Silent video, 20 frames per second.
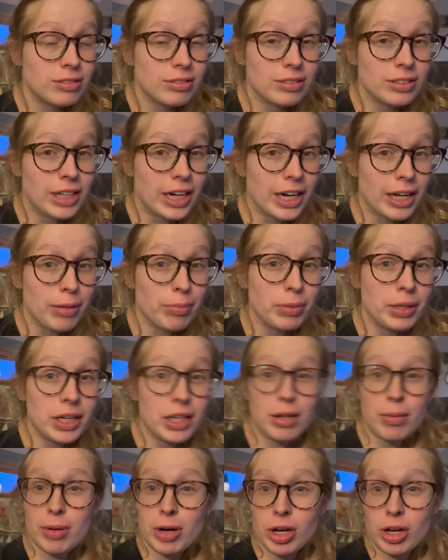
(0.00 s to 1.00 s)
that I completed
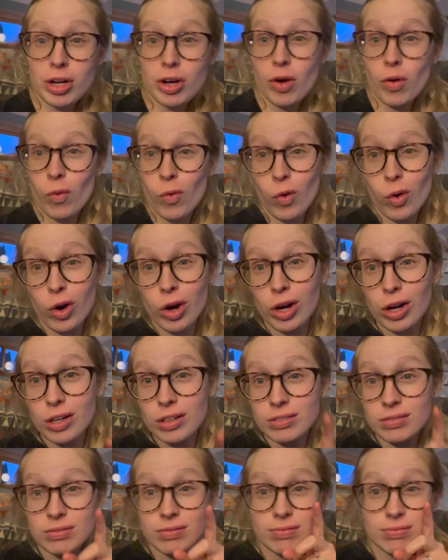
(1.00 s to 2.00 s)
the book
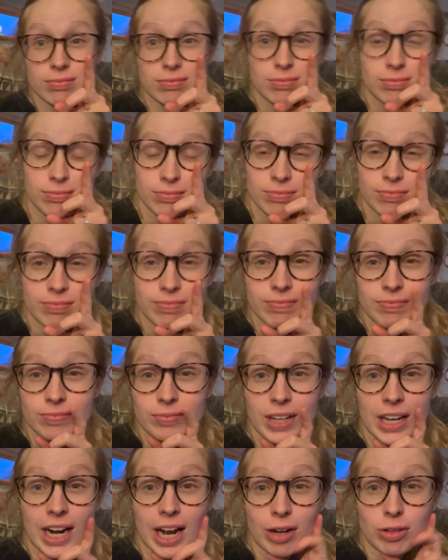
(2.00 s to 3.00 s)
or
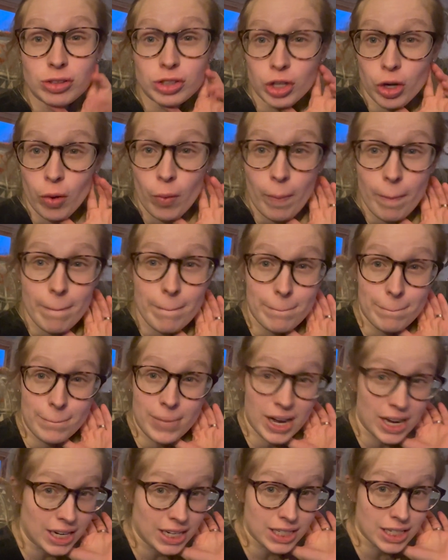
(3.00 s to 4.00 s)
an outro,
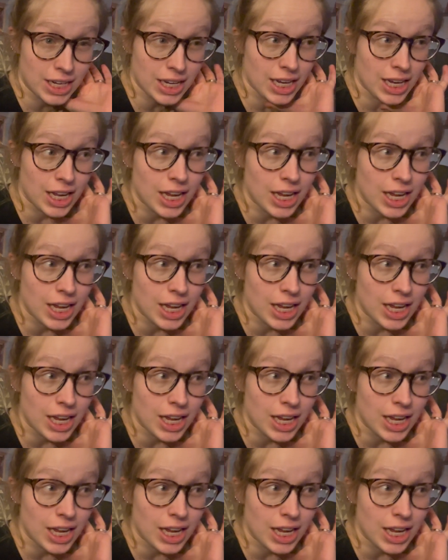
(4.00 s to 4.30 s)
but